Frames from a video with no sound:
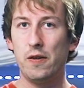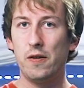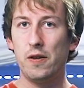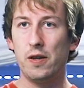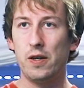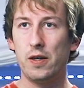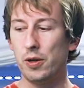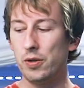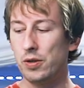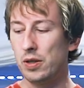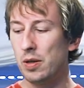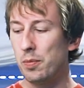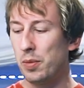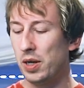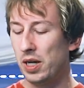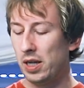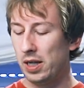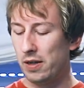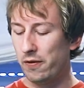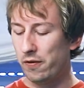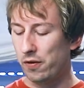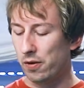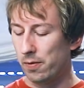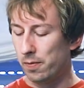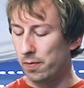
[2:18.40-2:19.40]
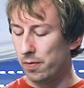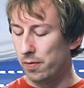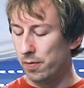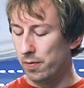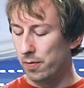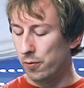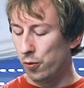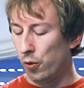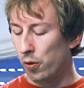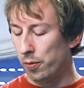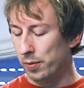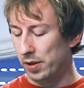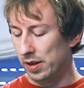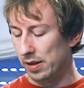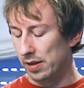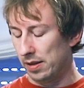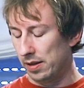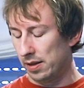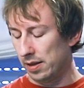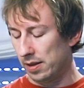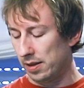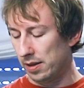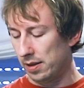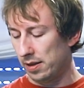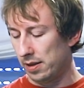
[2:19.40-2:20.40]
roasted barley from
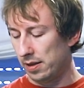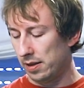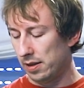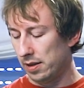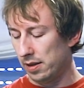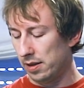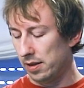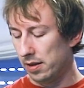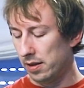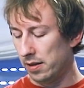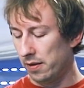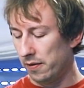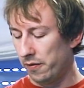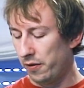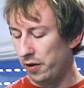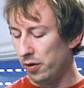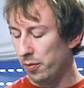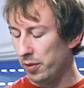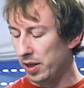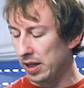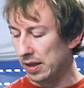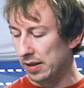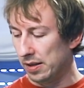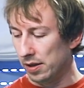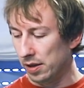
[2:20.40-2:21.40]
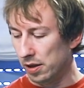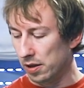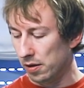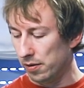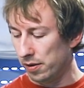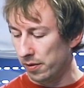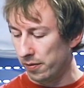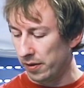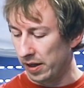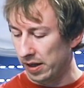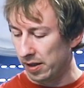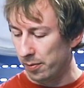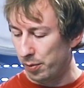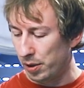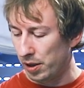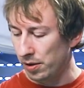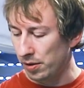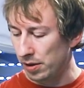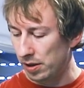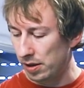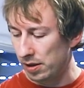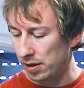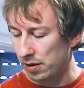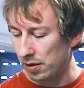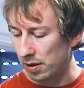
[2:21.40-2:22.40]
Warminster a few minutes ago via
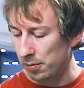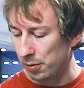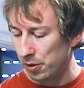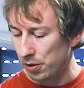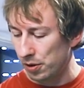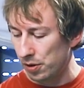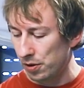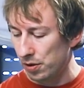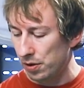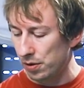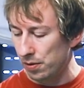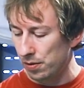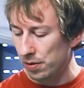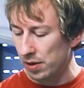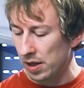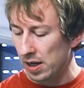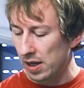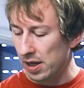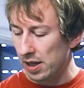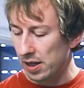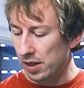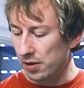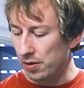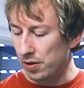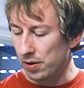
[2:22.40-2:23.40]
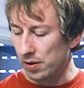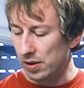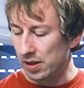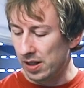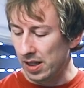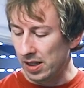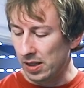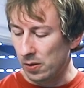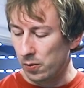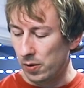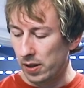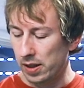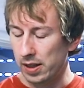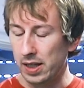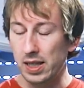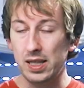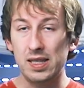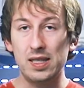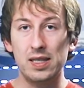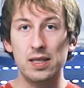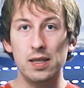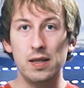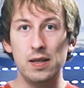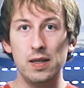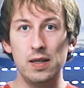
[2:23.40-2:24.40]
post, so I'm going to use this one.
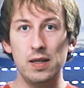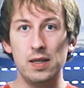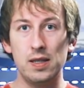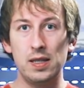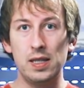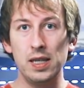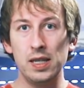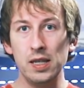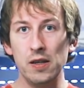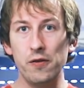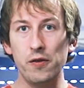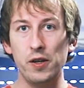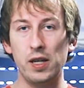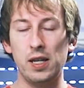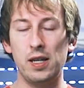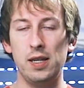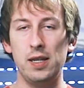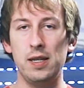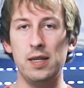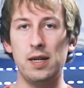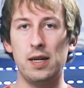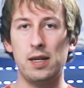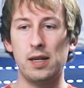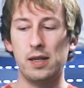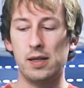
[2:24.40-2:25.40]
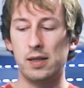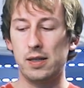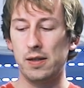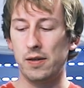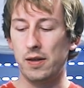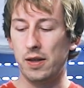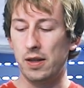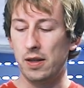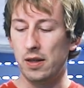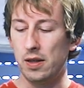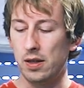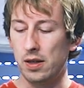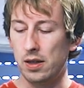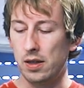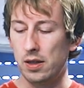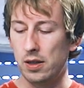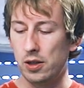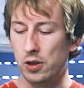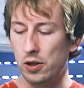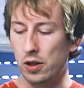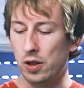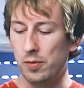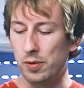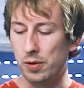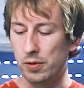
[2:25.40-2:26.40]
It's significantly darker than the
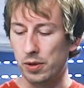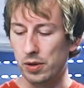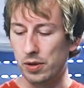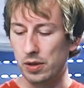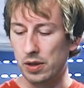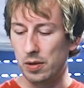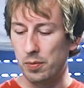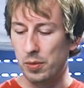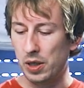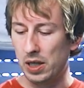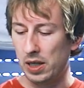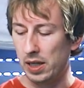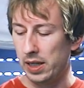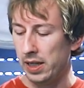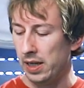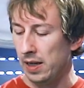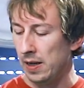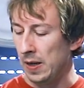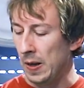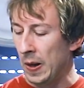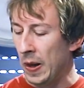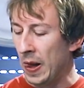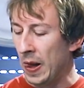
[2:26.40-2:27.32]
German roasted barley,